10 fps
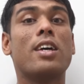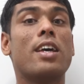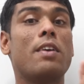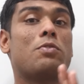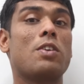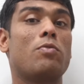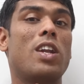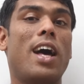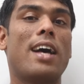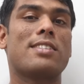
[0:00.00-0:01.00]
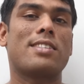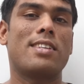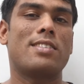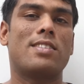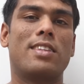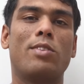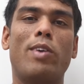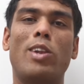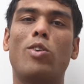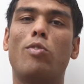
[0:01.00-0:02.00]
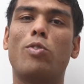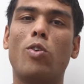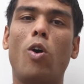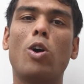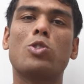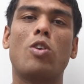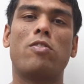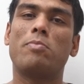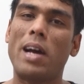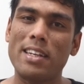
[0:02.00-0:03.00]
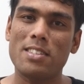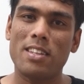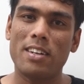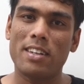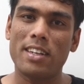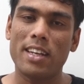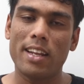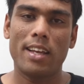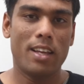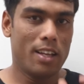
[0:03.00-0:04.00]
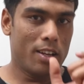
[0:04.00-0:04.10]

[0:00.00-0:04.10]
If someone asks us the value of cos of minus 30 degree,